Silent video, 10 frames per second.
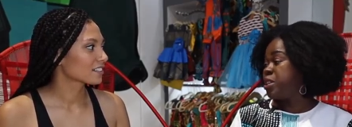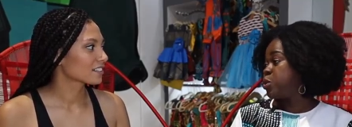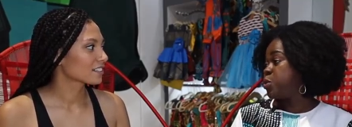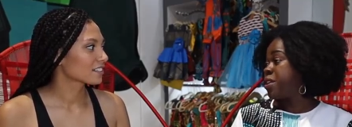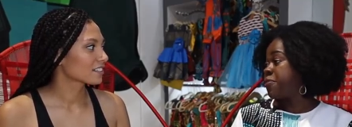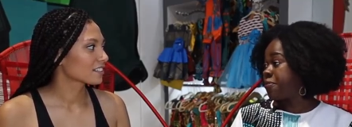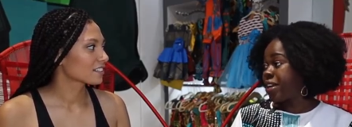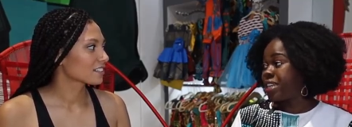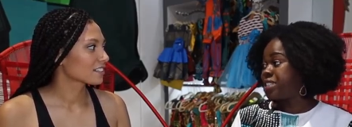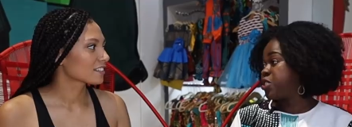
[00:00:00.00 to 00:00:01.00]
Speaker 1: me to her
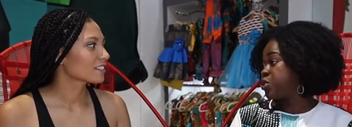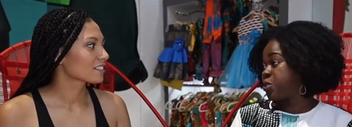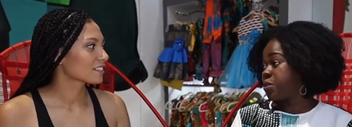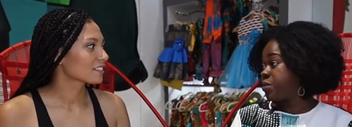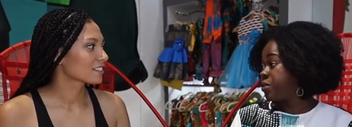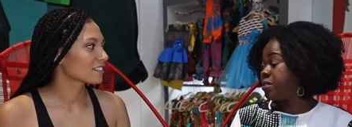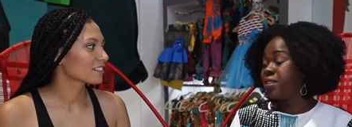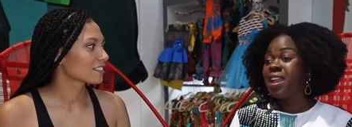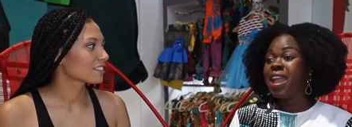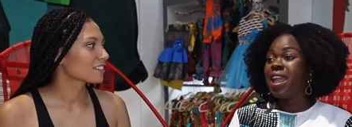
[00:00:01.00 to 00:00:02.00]
friends, her
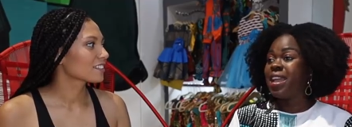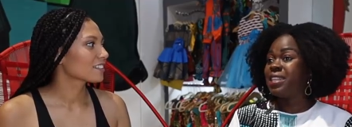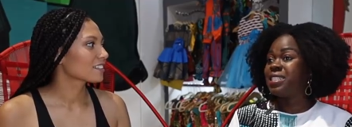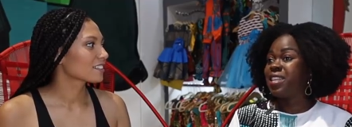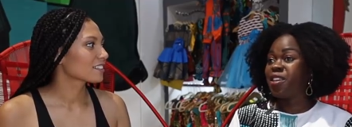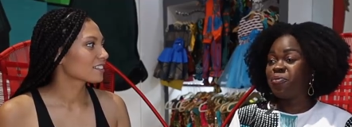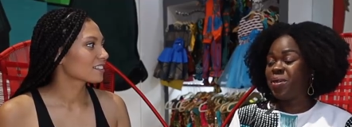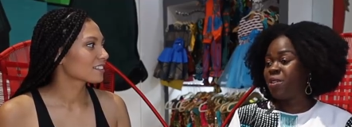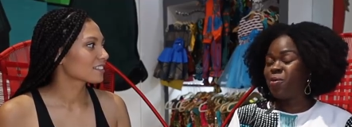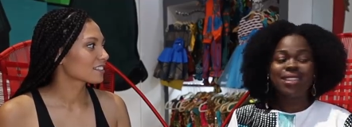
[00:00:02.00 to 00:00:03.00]
circle, and they've
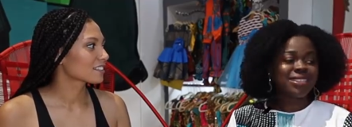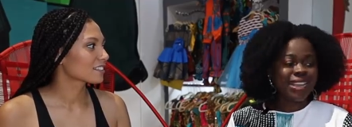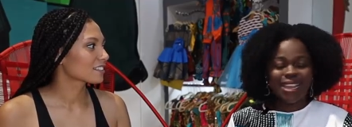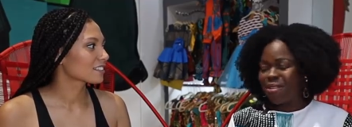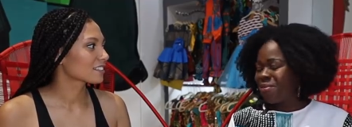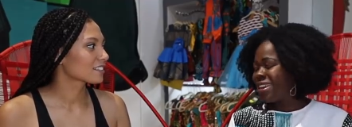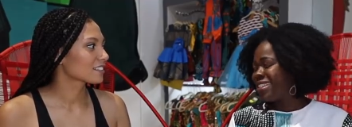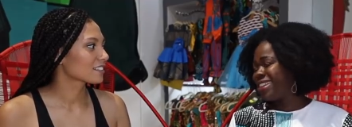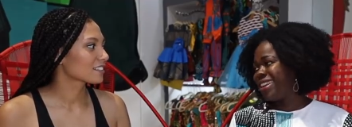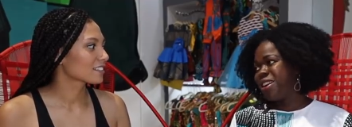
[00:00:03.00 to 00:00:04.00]
been, once they come in
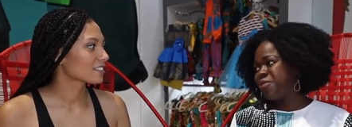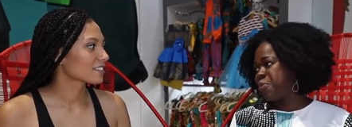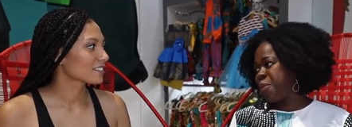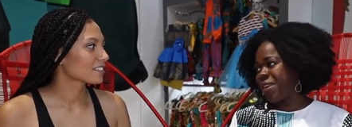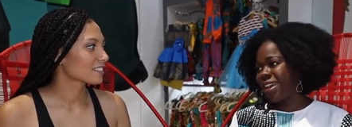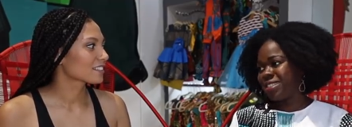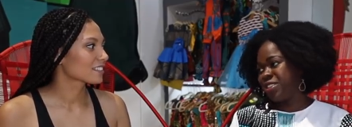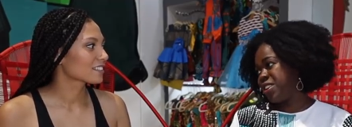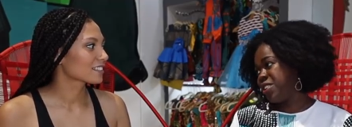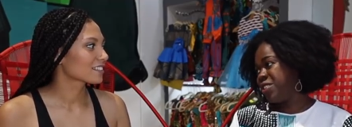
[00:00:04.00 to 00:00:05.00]
and they love the products,
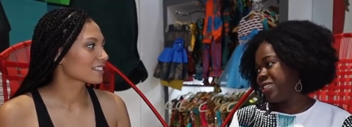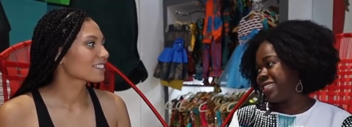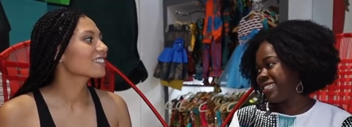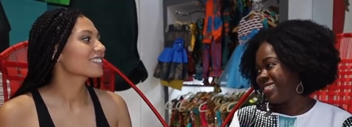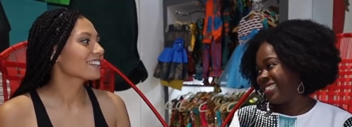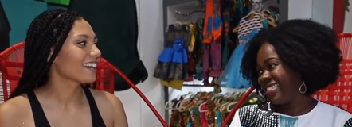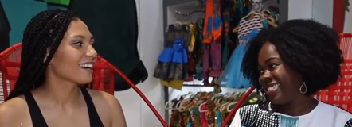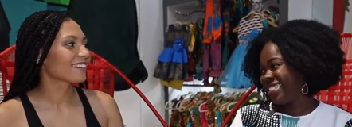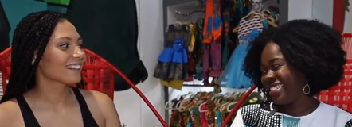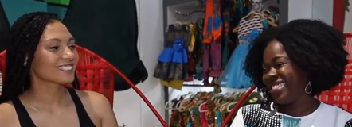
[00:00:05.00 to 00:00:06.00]
they are hooked.
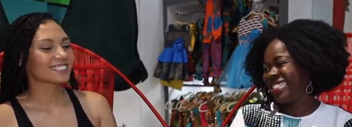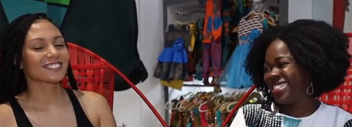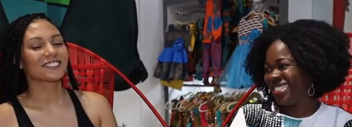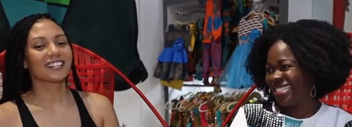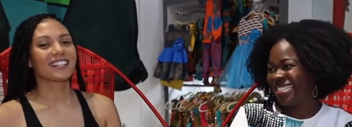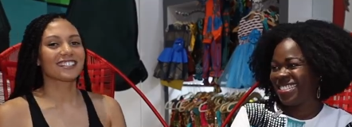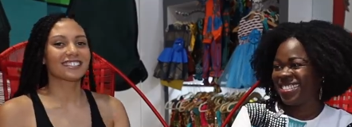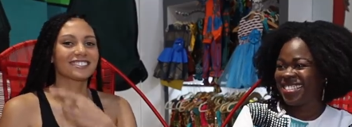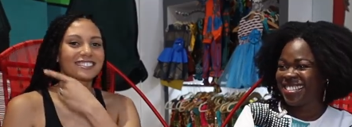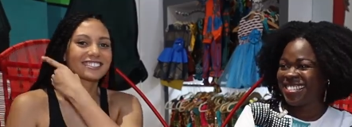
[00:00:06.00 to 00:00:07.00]
Speaker 2: Yeah, that's so
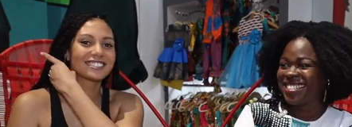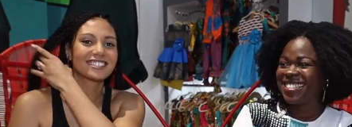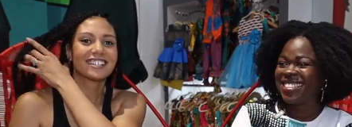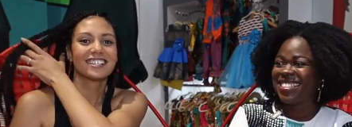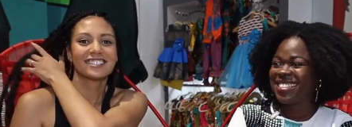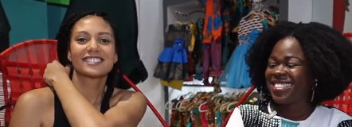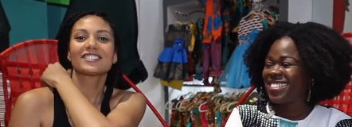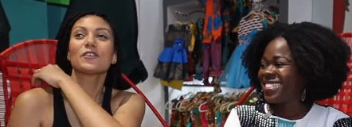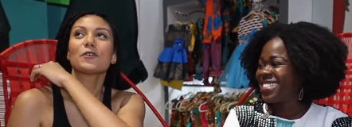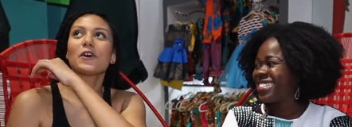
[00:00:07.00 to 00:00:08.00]
nice.
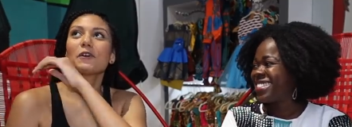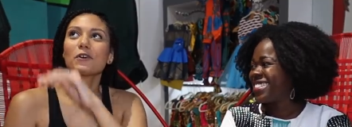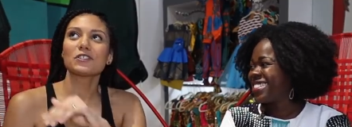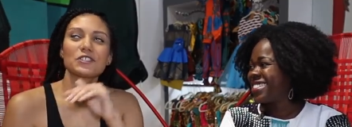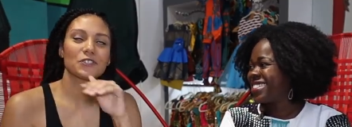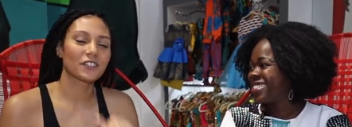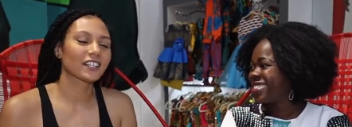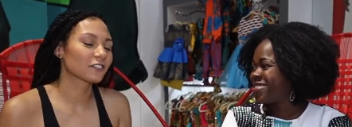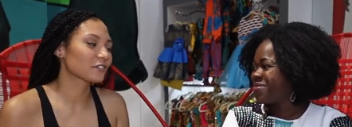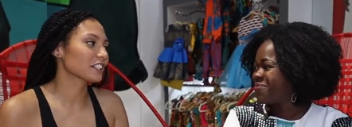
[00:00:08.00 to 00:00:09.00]
So what do you
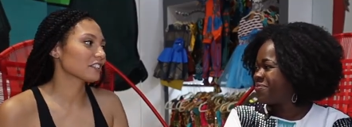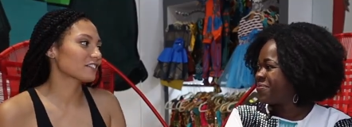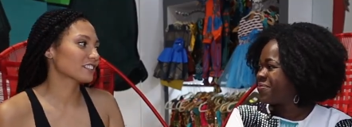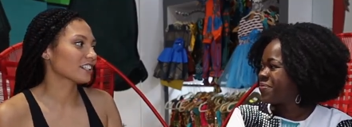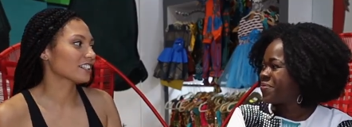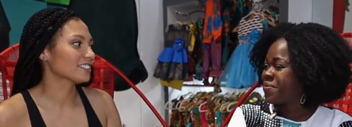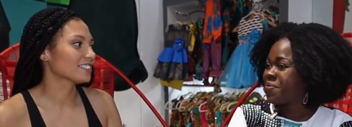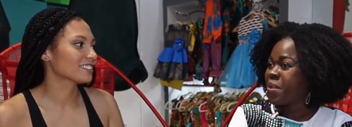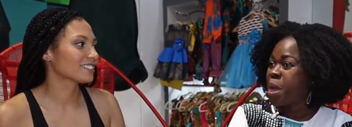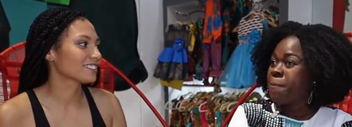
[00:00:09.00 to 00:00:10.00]
think of the Year of Return?
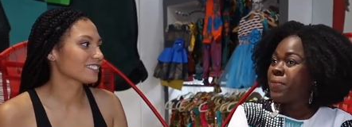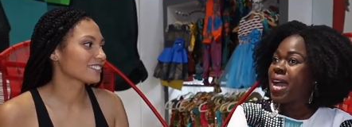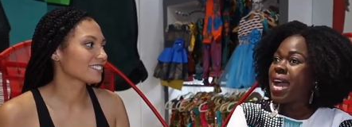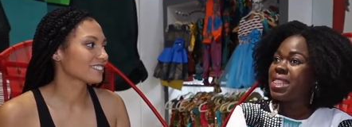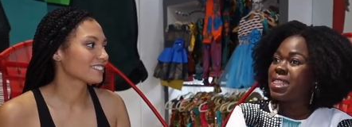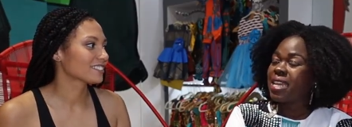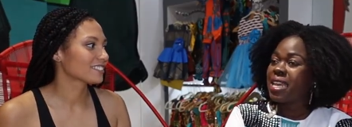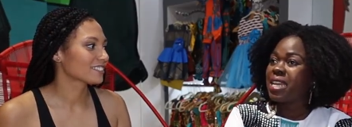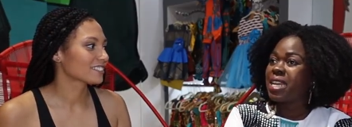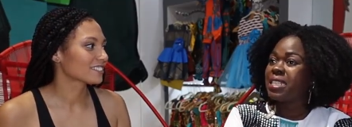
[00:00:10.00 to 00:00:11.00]
Speaker 1: I
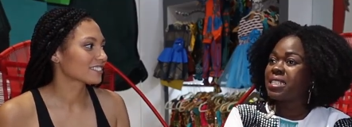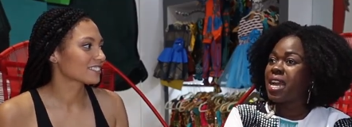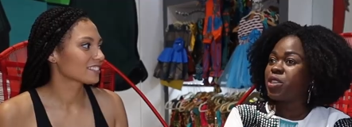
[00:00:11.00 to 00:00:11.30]
think it's